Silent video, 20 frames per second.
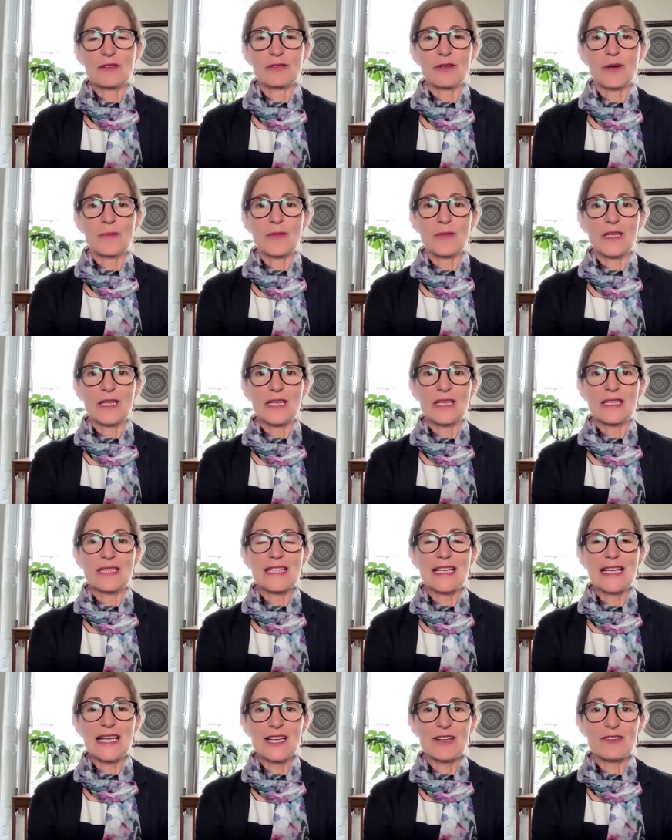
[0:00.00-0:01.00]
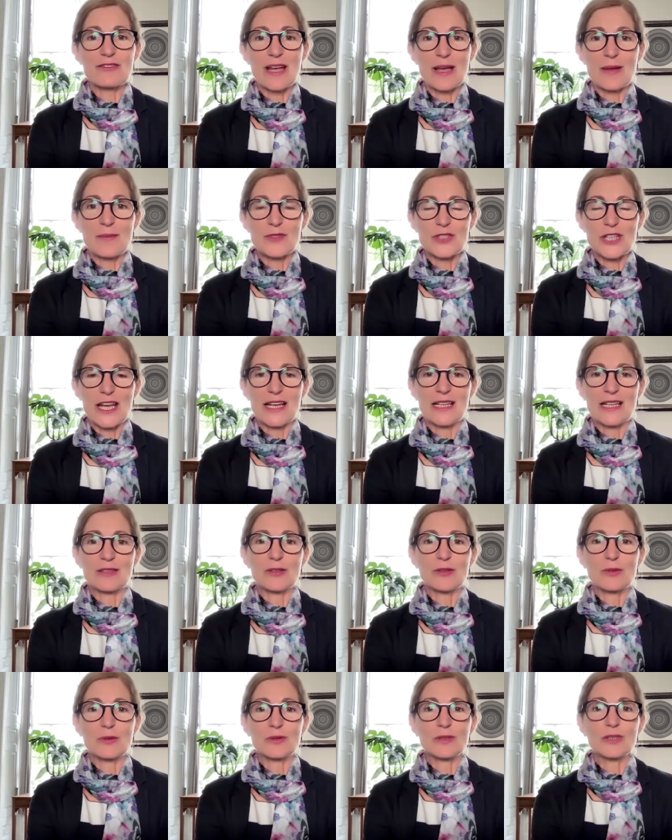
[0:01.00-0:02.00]
from the Telegram channel
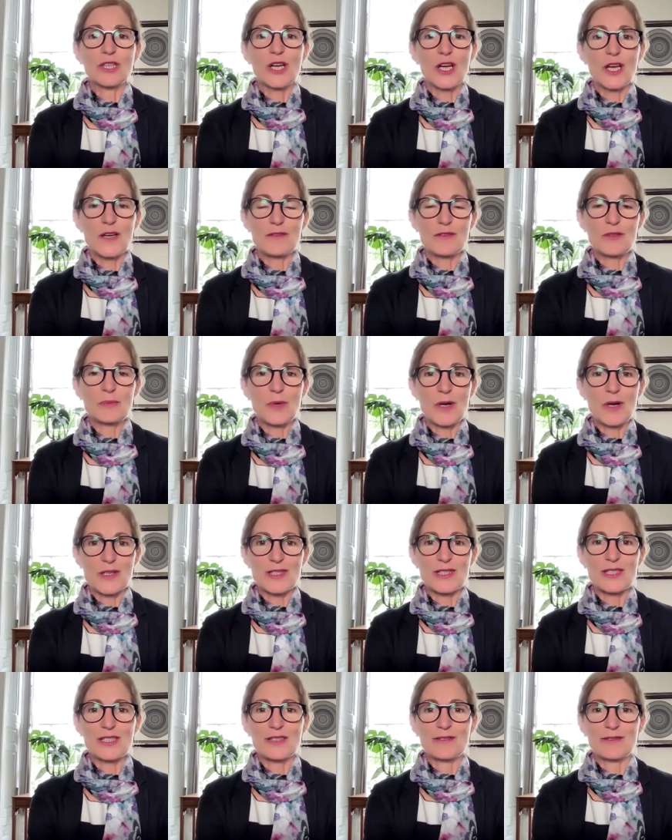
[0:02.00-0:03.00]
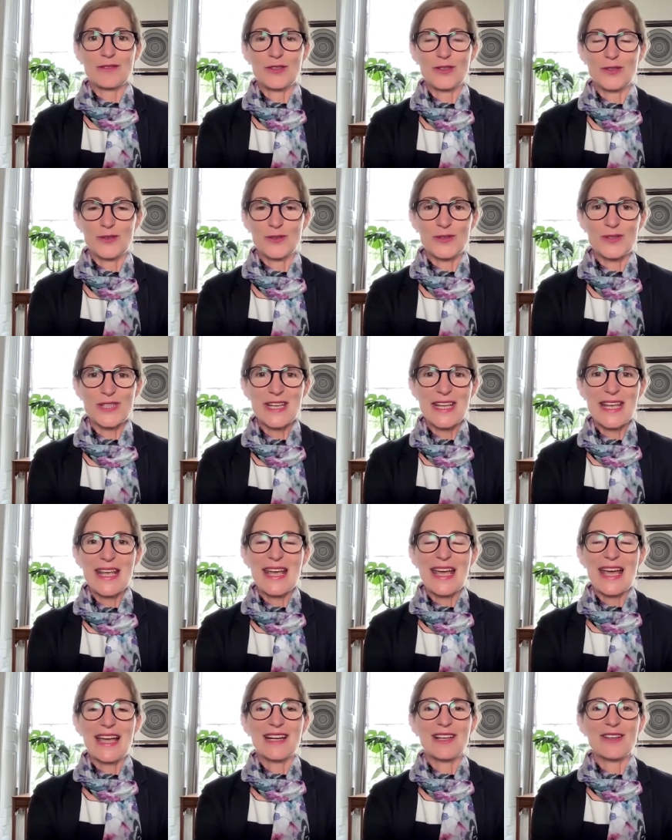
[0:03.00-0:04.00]
called COVID Positive News.
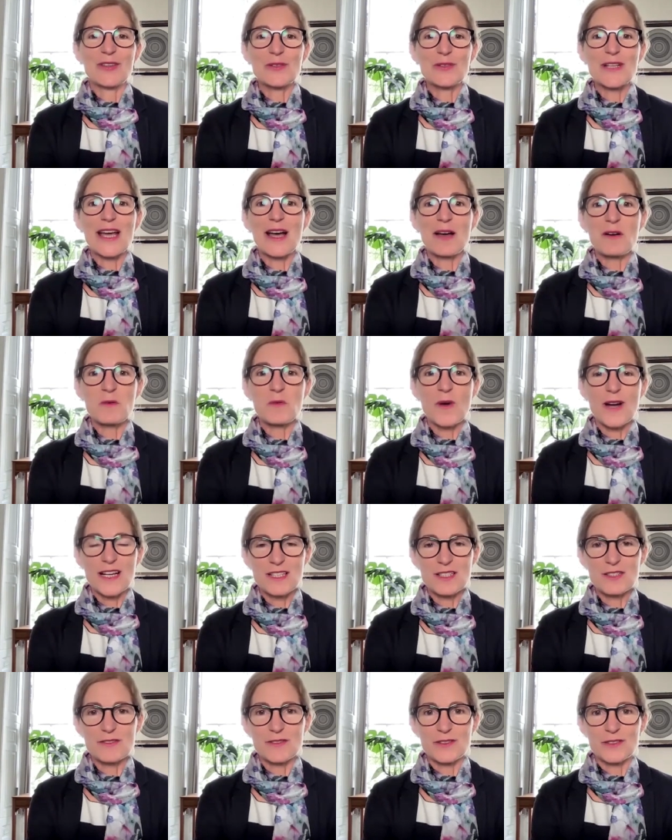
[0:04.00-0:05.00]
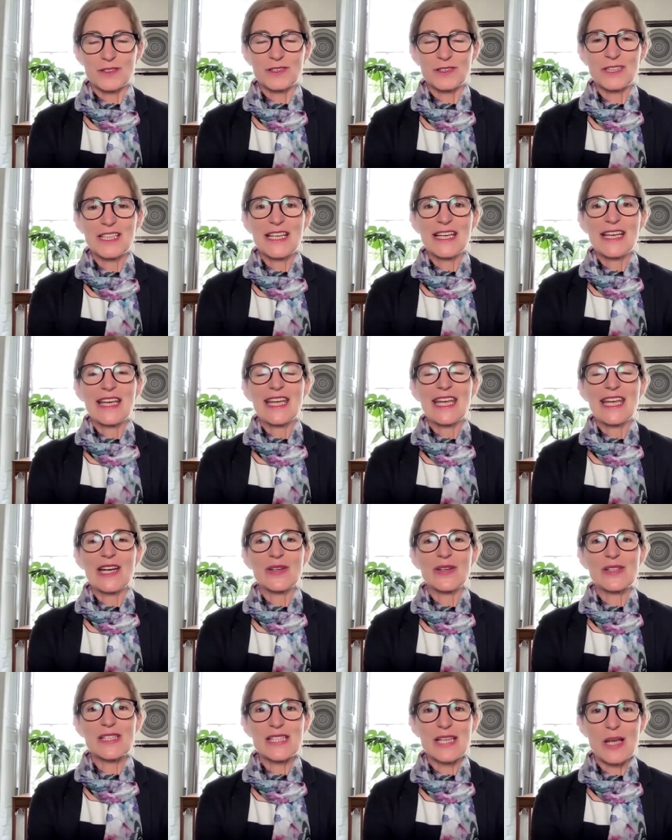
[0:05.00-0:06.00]
And I thought, how wonderful.
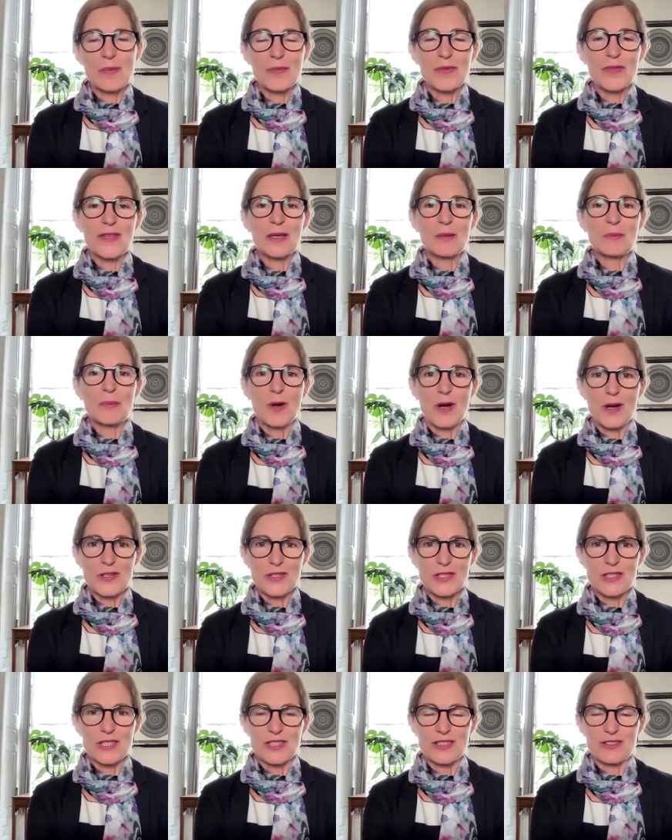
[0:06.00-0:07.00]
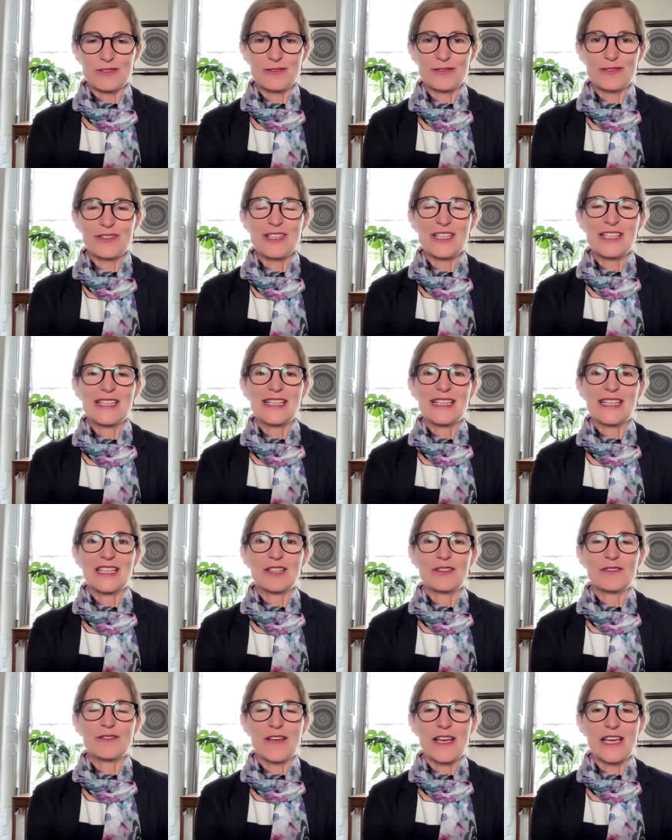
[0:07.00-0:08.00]
Here is something positive in
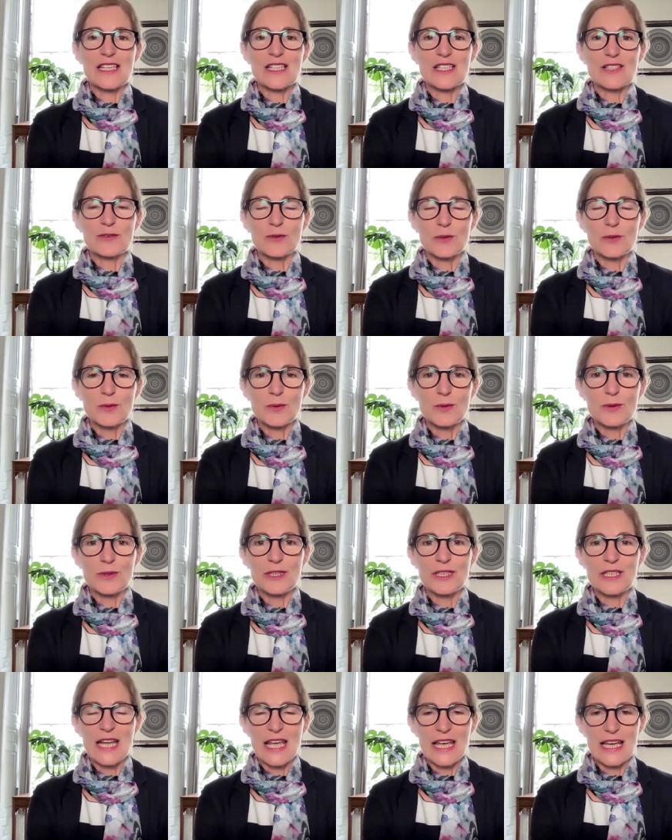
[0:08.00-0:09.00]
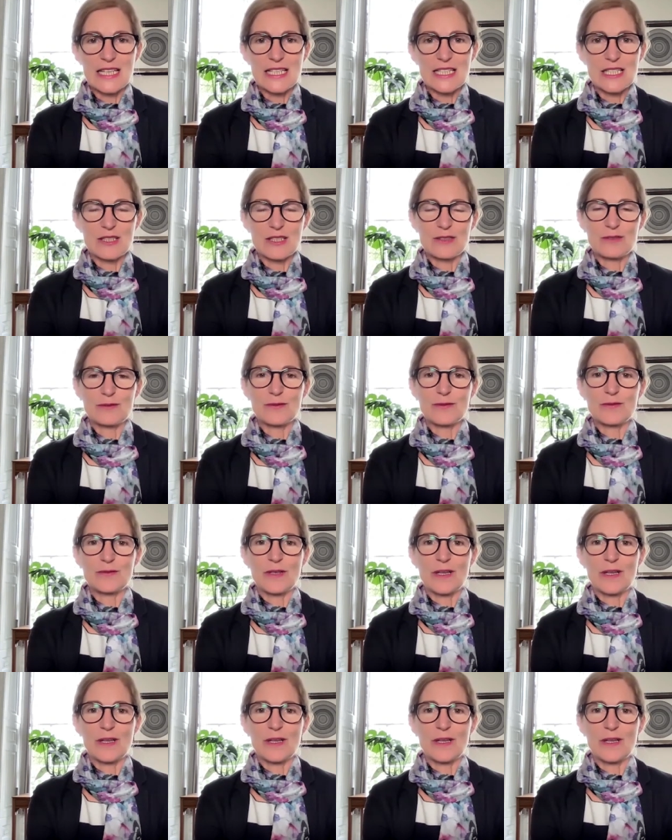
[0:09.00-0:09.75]
the face of all the negative